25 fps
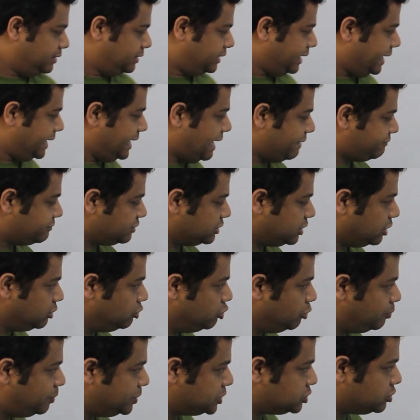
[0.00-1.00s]
And after the
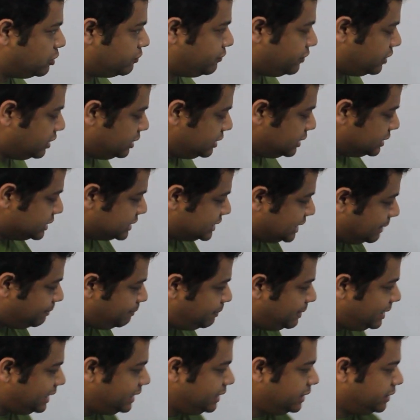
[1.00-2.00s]
loop is over,
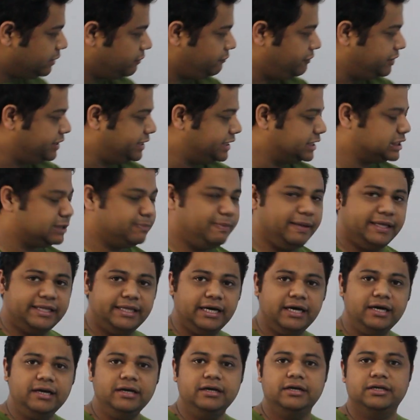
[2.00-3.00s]
simply we display
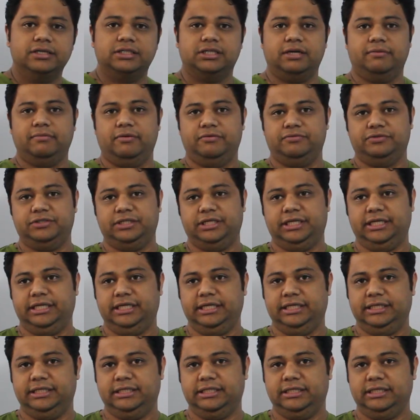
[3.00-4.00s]
the sum of
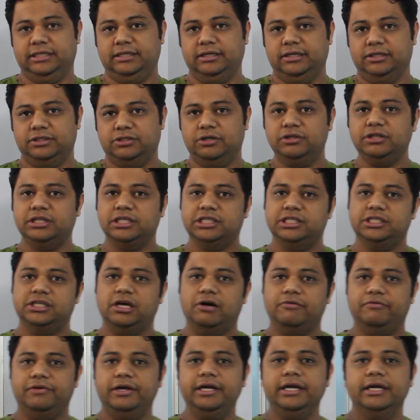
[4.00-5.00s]
series. So this is
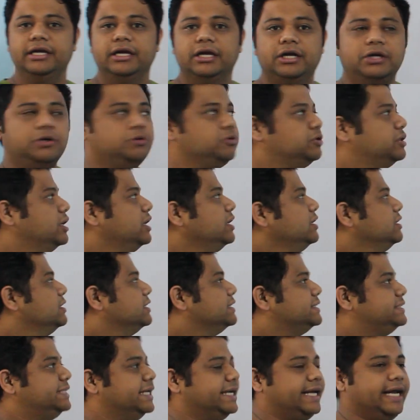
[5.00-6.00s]
how we do
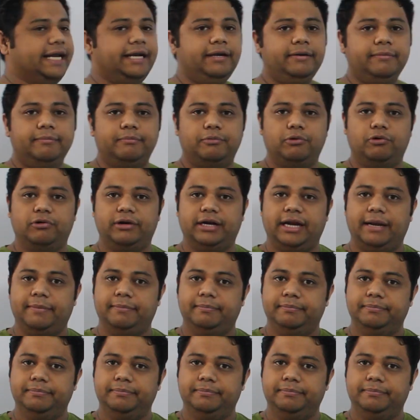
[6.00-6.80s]
the second program.